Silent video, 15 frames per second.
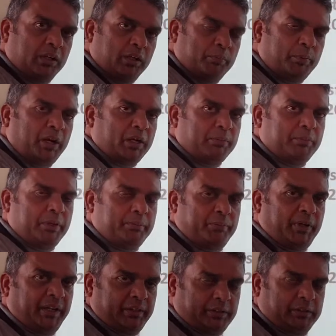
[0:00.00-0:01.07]
part by
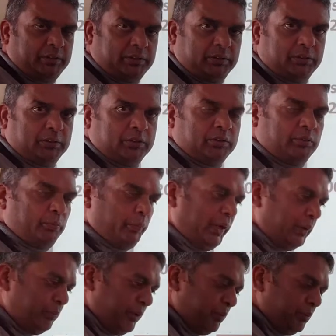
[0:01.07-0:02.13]
part
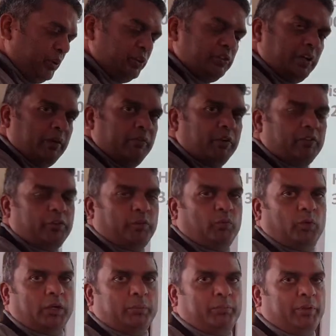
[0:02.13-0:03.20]
when people traveled from
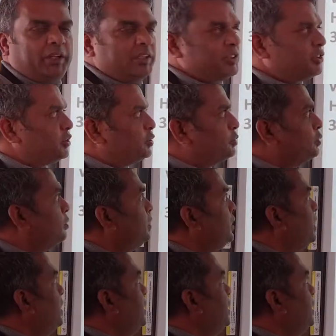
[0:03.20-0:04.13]
one place to